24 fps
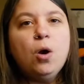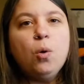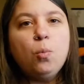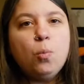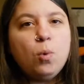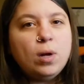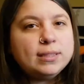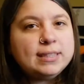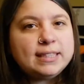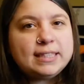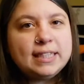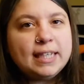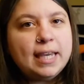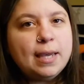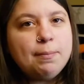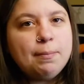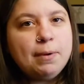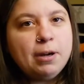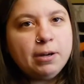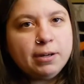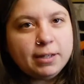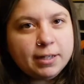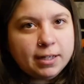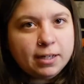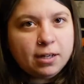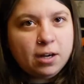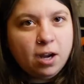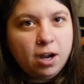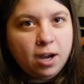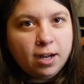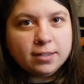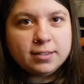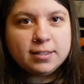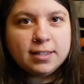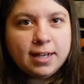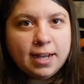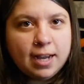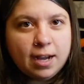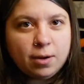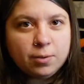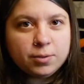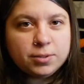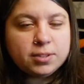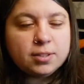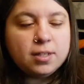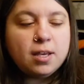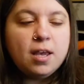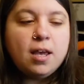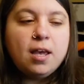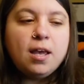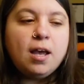wants to get married in a haunted house.